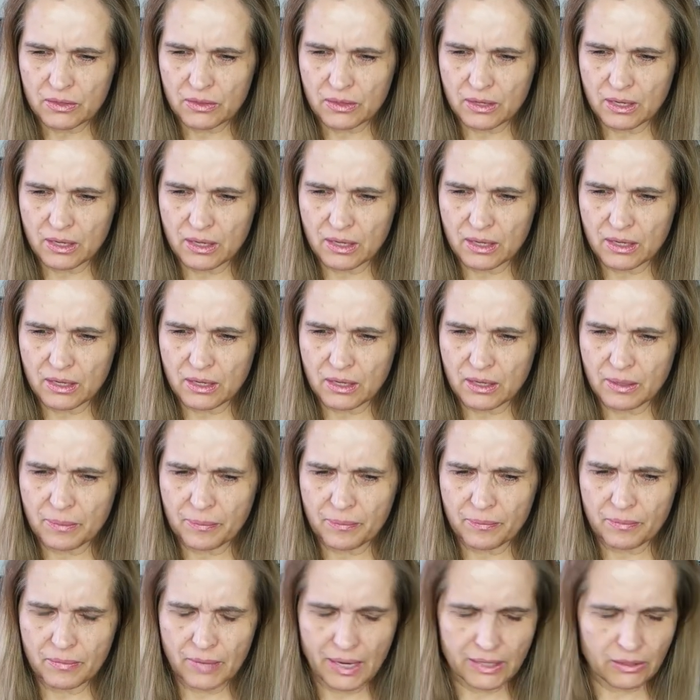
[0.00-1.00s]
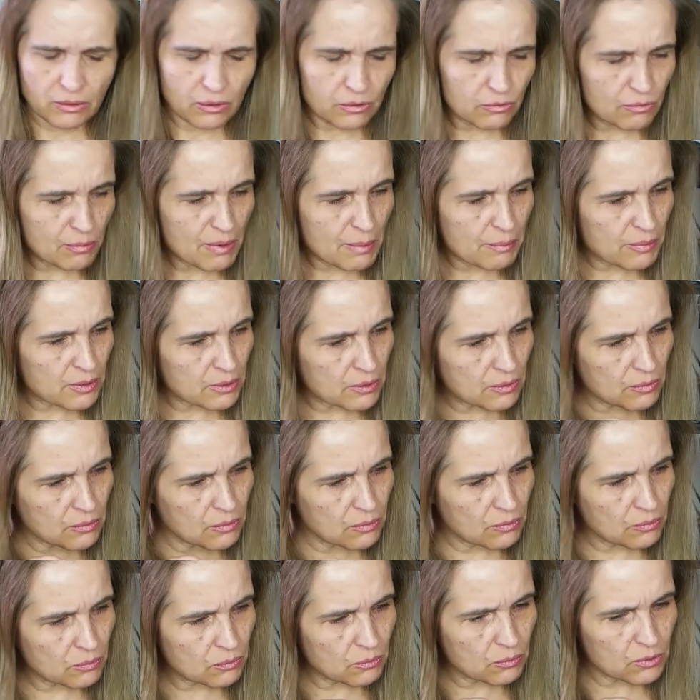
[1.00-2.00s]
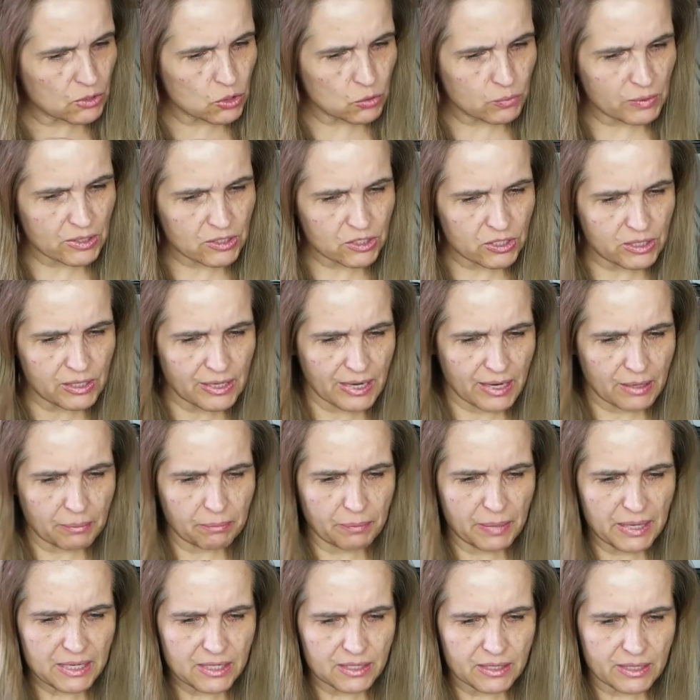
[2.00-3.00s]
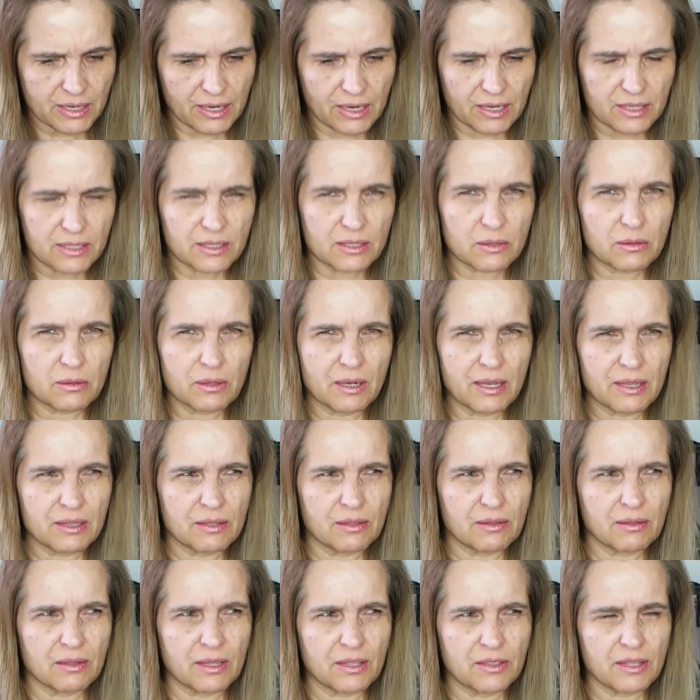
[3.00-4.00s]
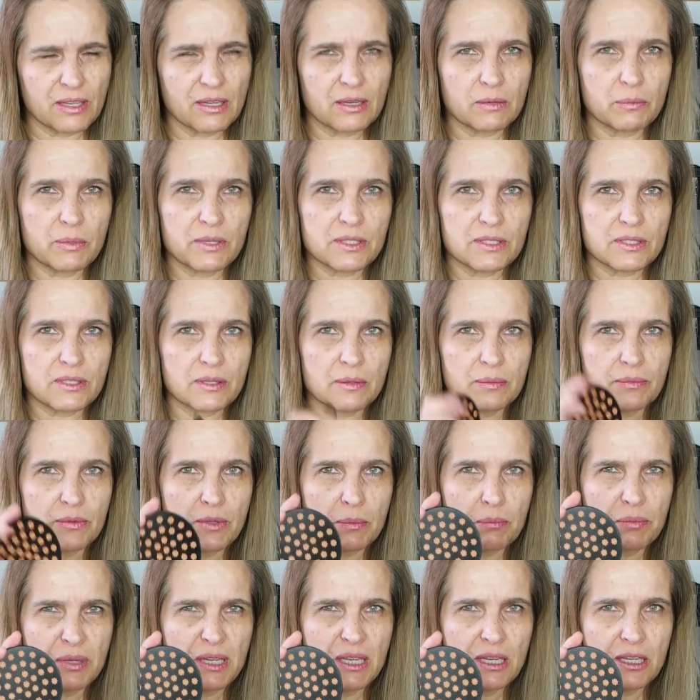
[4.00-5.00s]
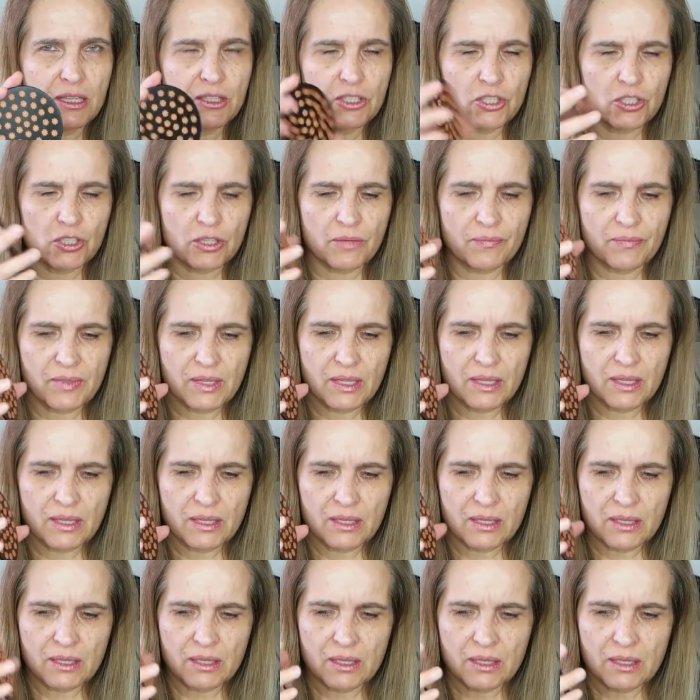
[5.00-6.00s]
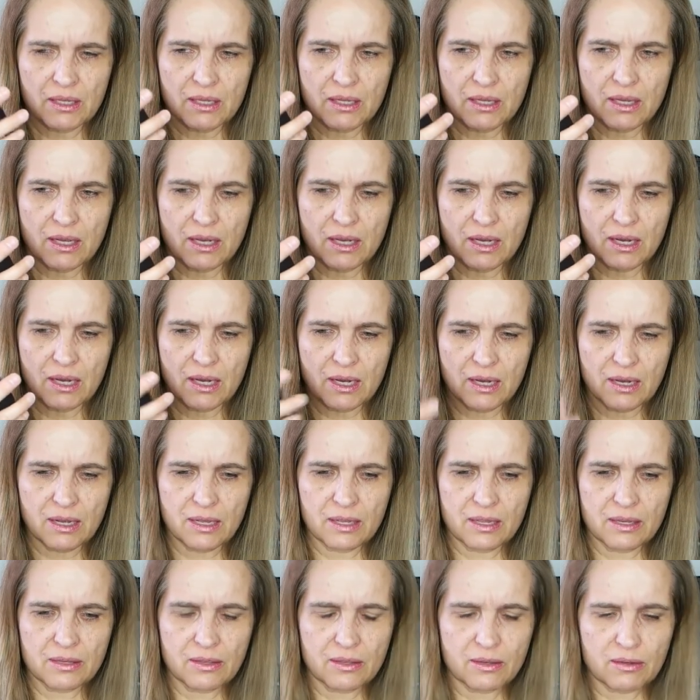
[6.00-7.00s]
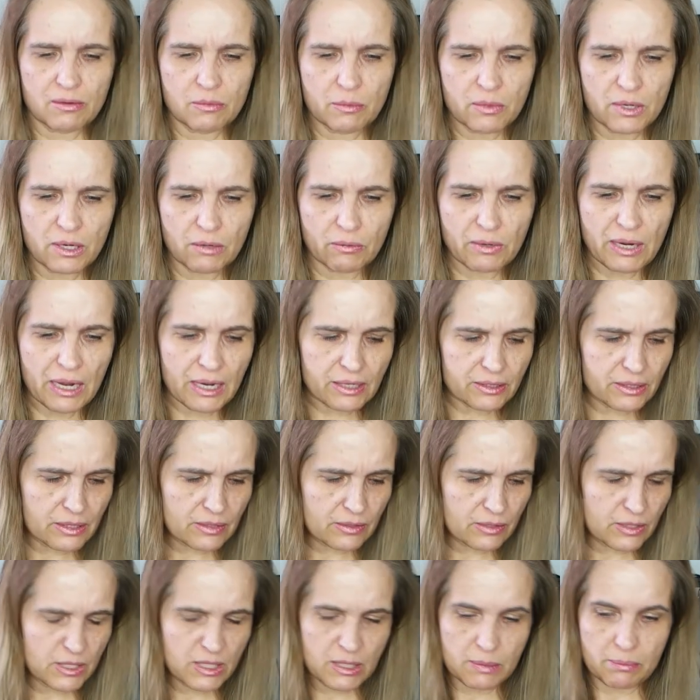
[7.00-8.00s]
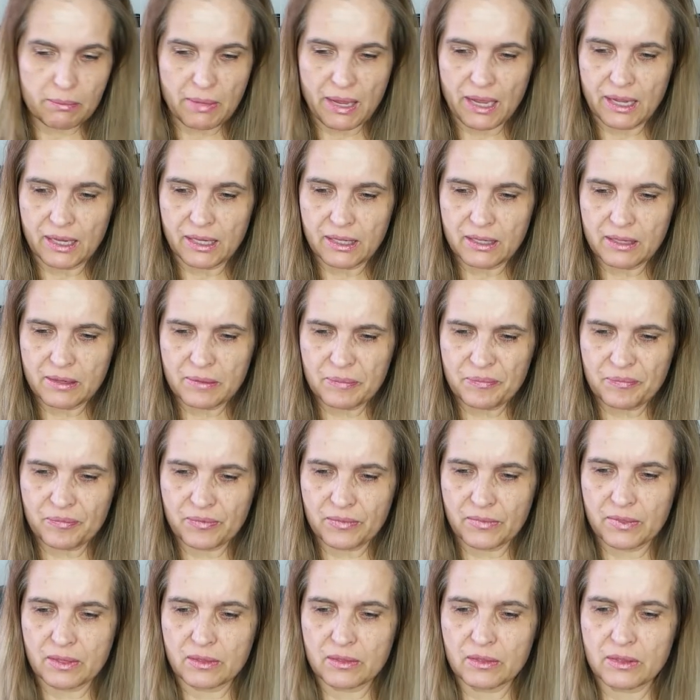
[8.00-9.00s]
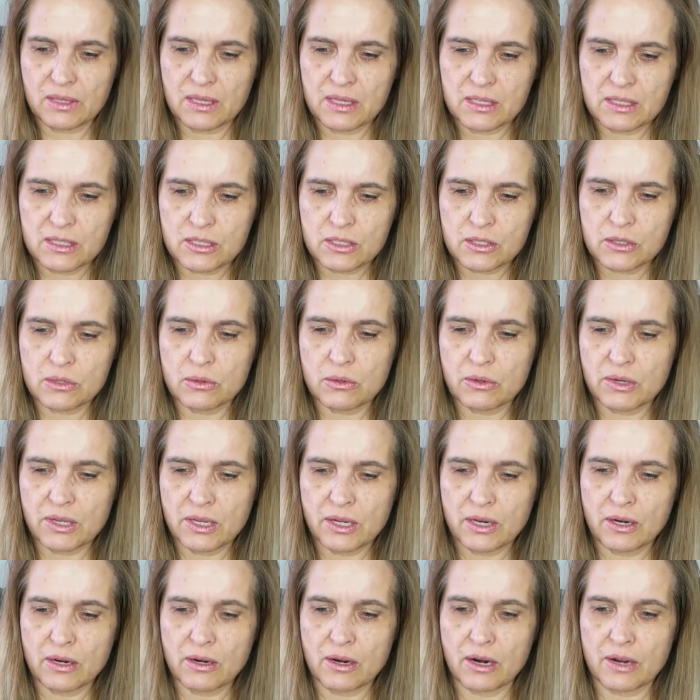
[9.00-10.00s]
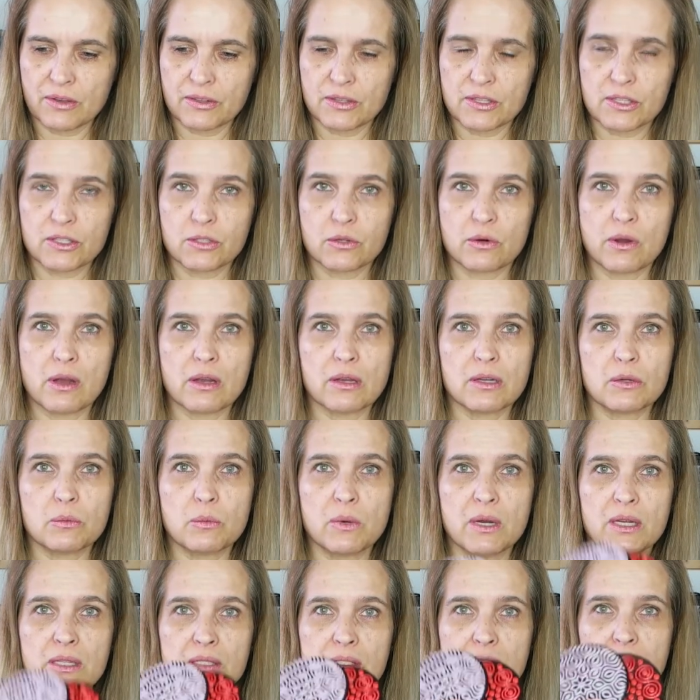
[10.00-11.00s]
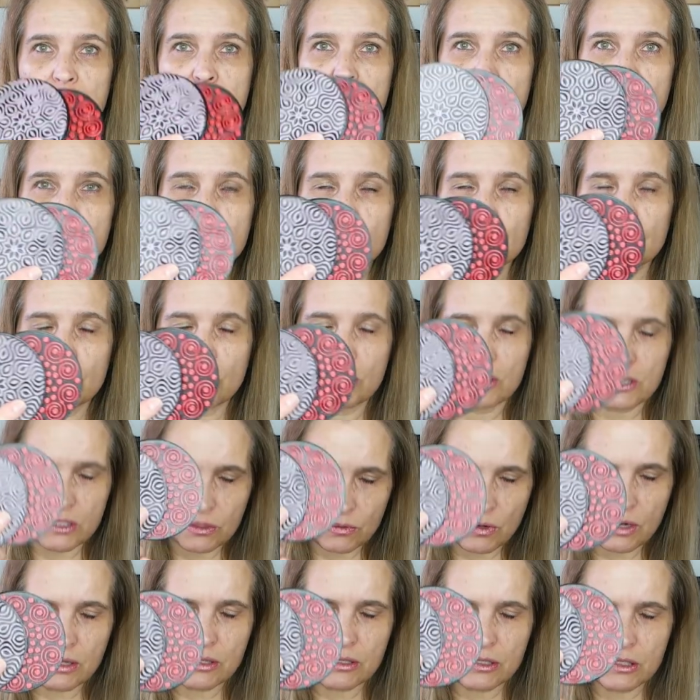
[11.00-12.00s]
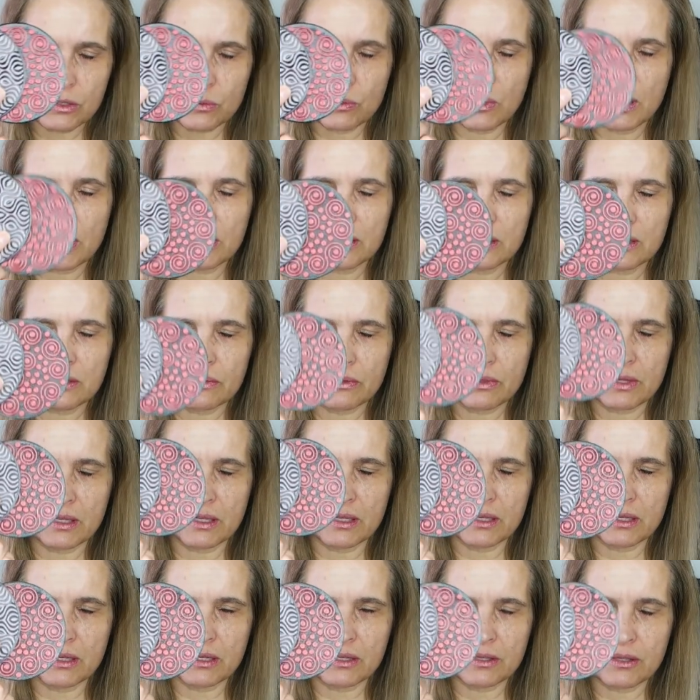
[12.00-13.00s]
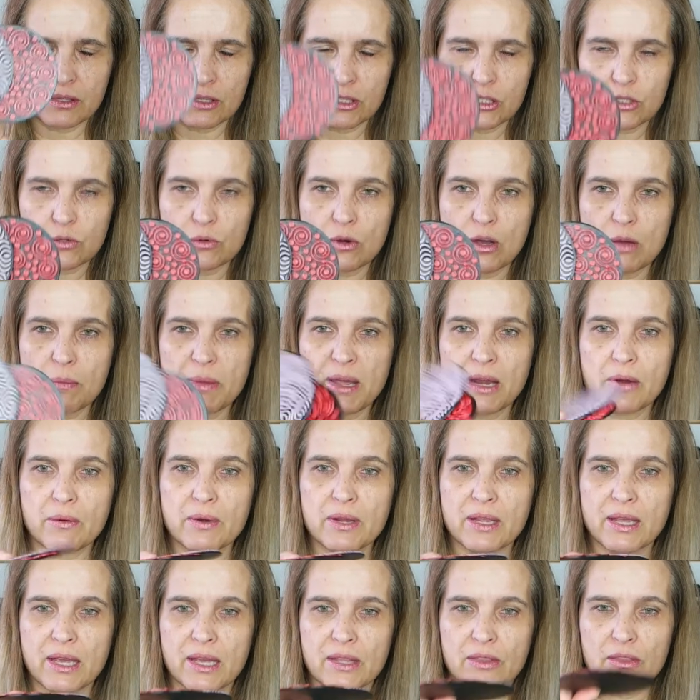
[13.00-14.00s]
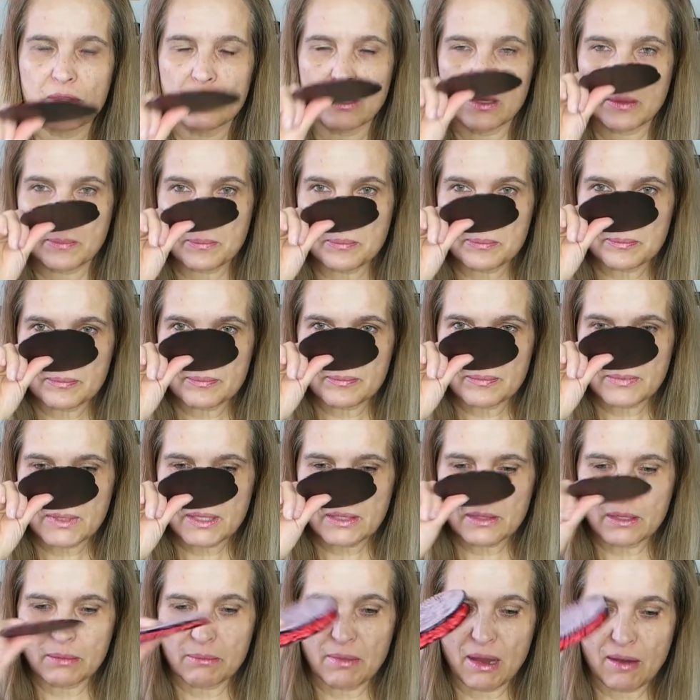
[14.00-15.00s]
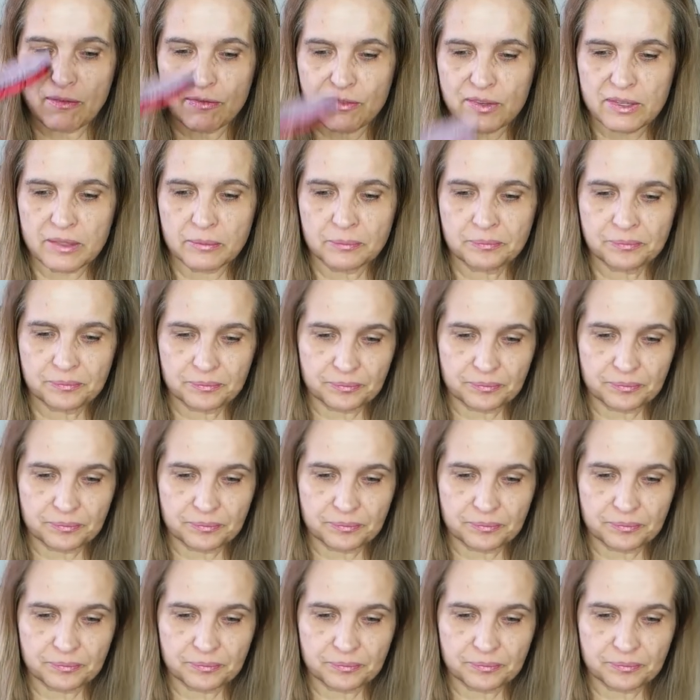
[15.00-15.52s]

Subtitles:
I don't remember which one she liked best. I guess I think it was the peach. Regarding the smell, these two here are the strongest ones, the strawberry and the muffin.